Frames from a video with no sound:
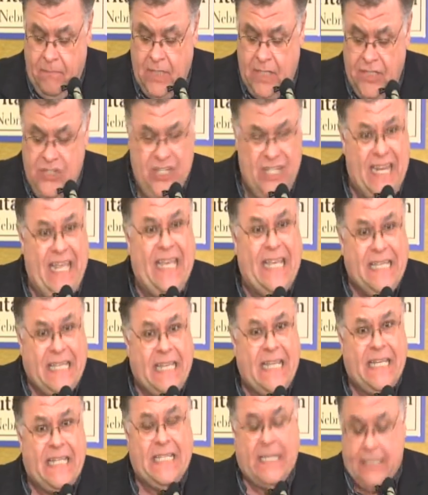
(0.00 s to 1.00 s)

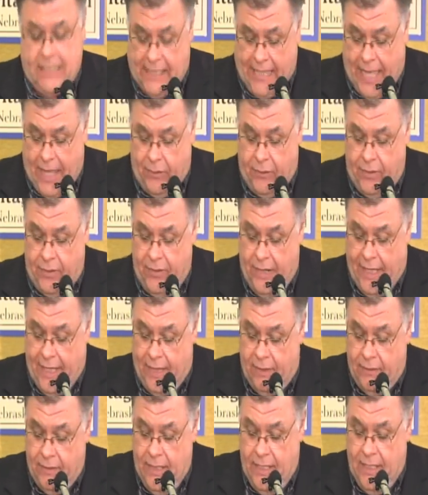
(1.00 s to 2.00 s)
"Jesus!" Louder
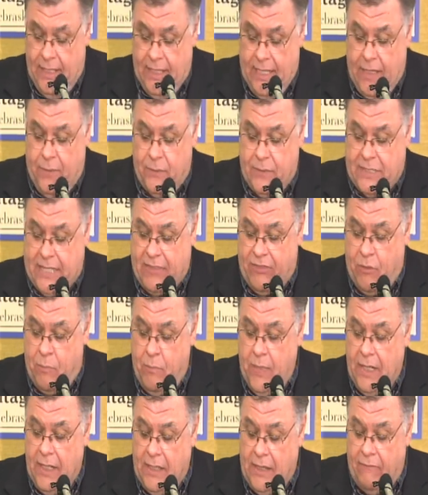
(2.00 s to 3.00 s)
now. He was at the
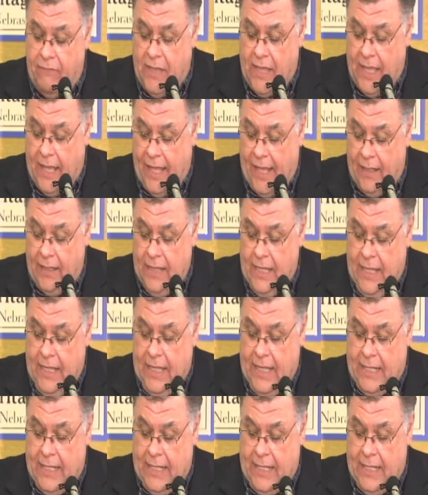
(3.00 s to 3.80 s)
middle of the aisle,